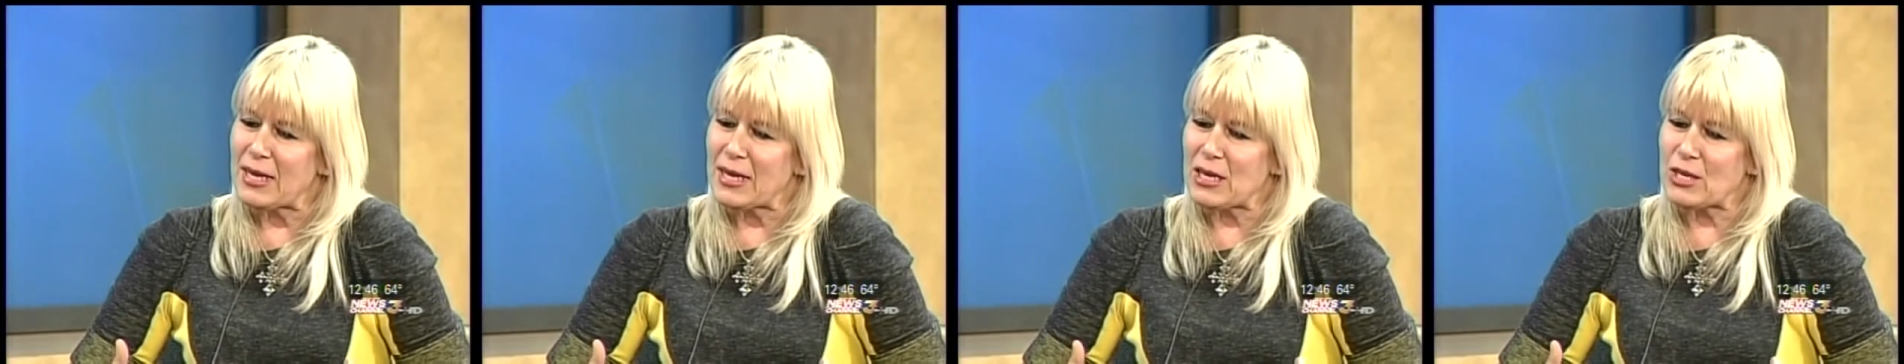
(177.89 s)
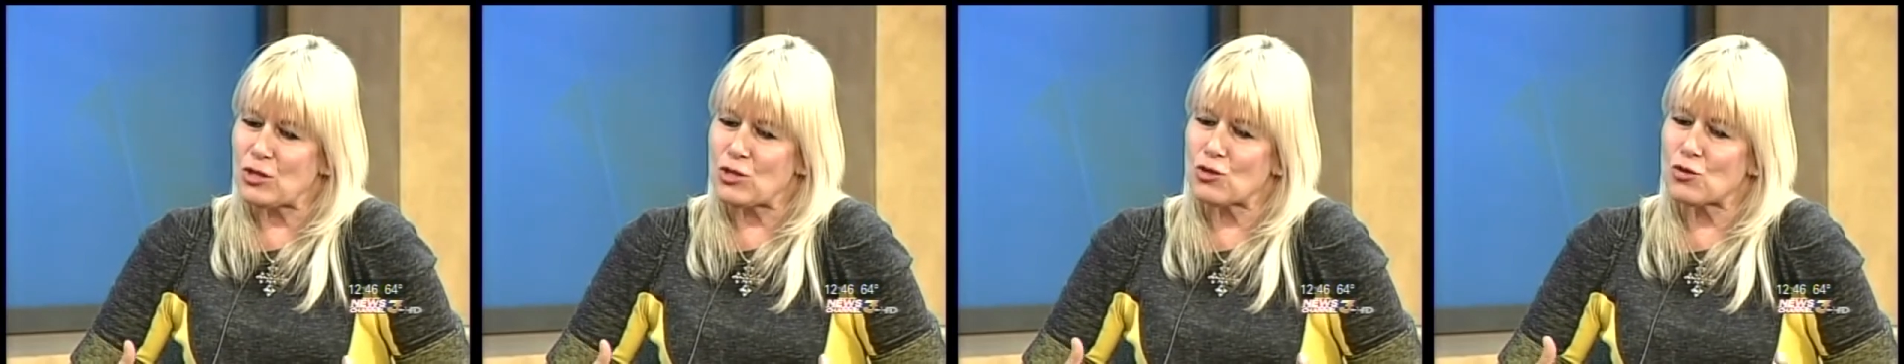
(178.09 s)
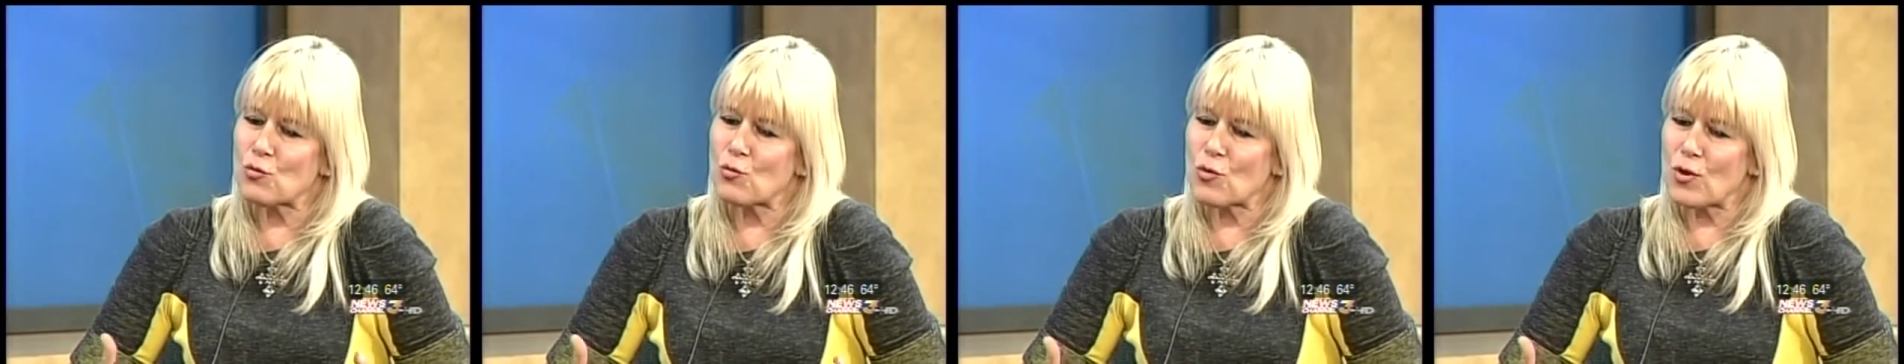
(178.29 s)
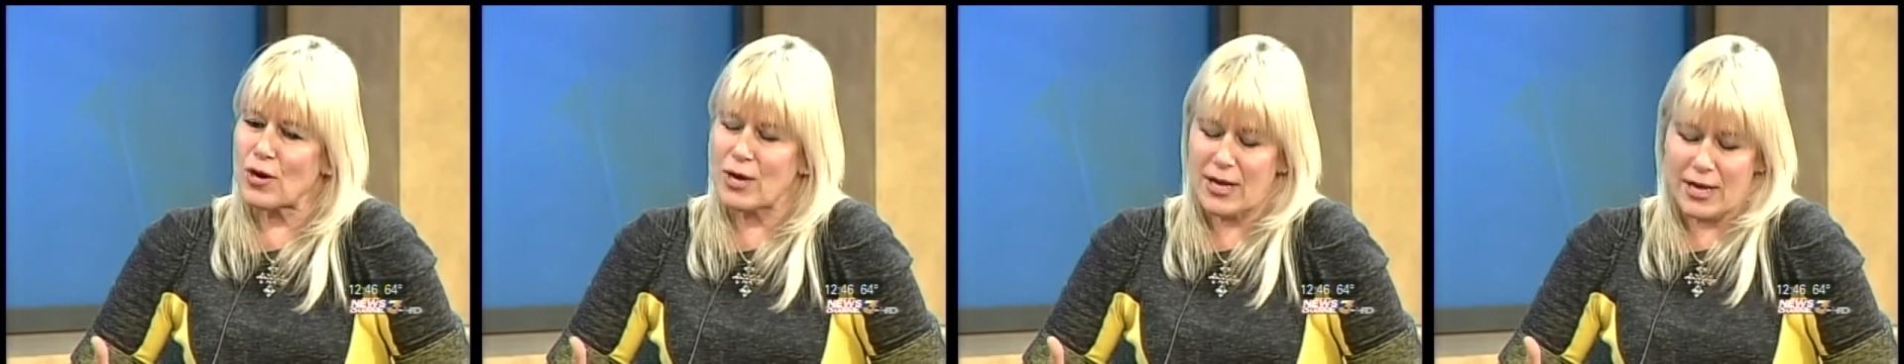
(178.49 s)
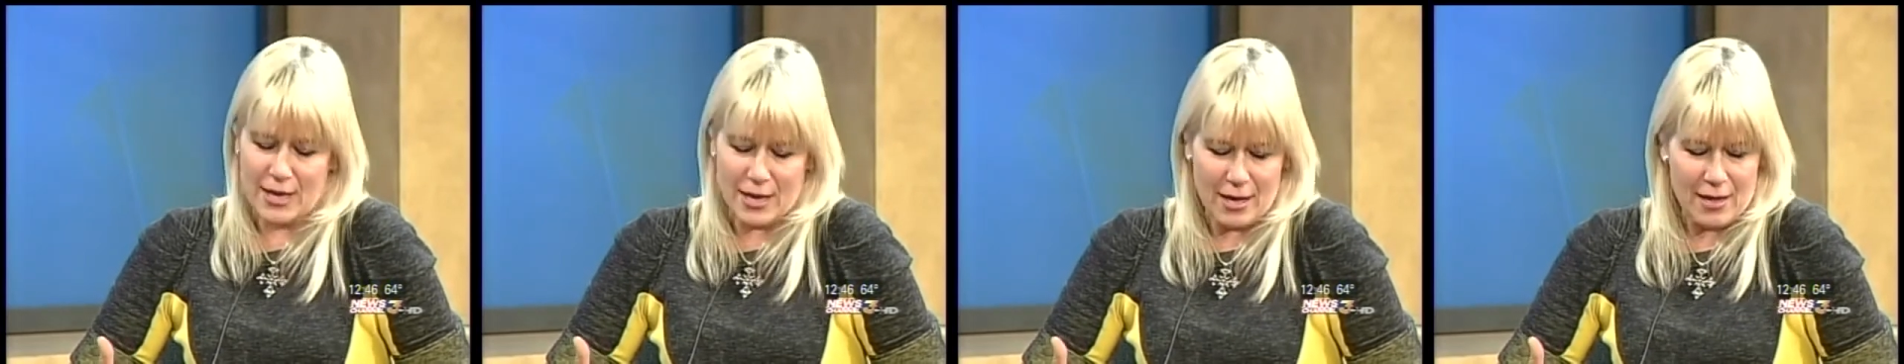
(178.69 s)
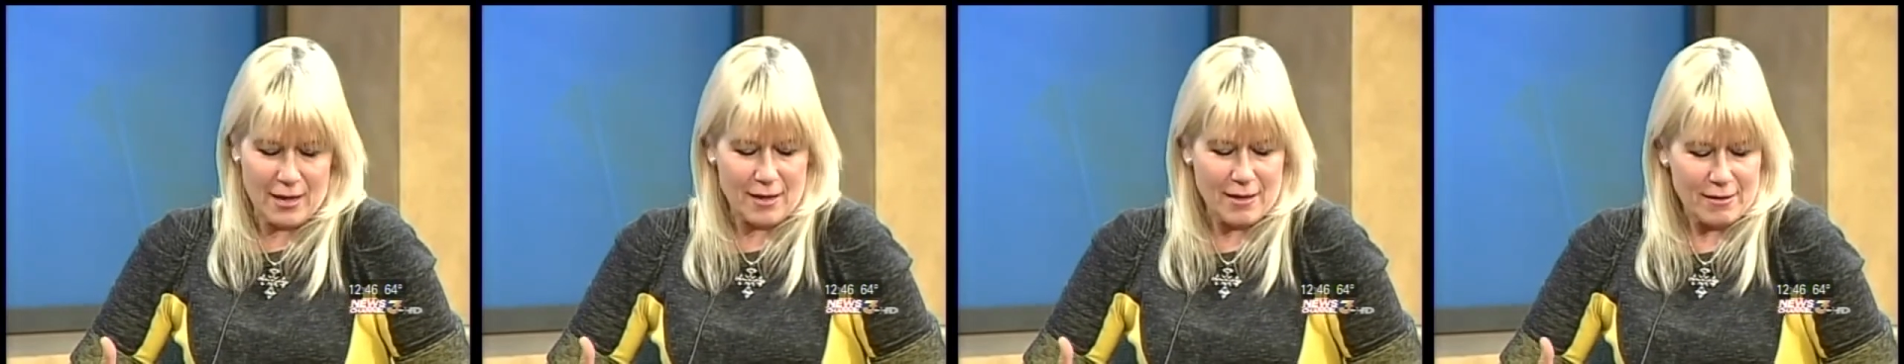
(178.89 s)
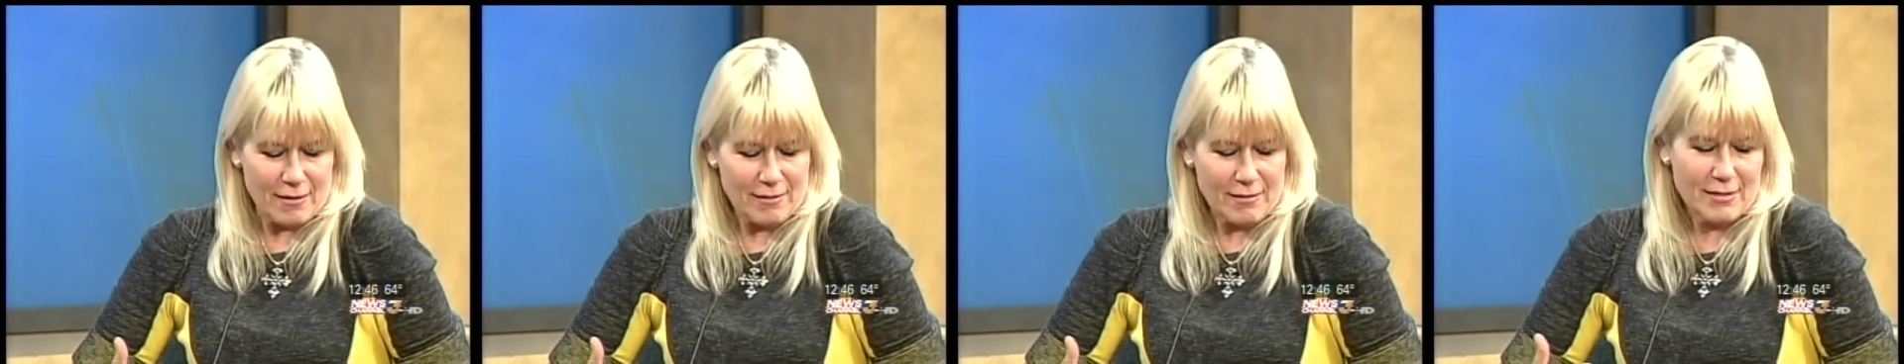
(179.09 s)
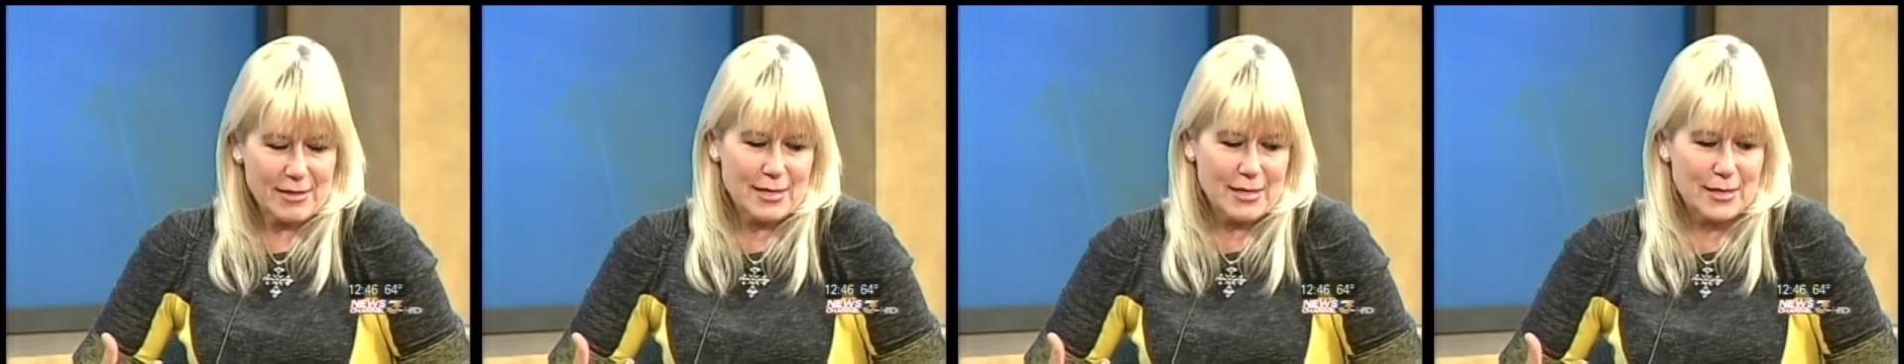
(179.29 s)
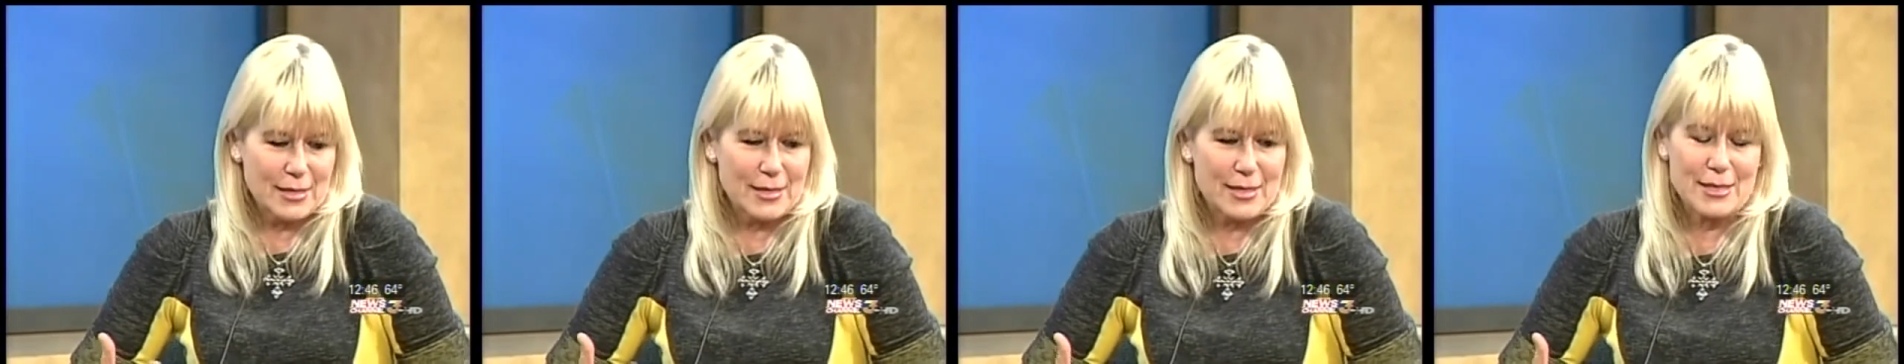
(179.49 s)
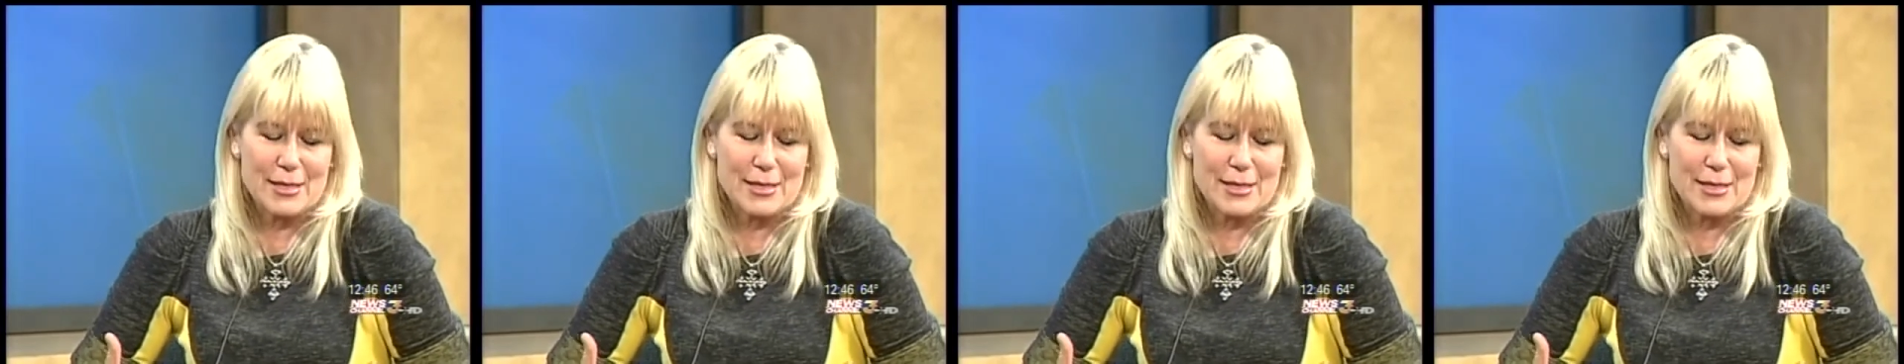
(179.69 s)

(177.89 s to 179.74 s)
enjoy these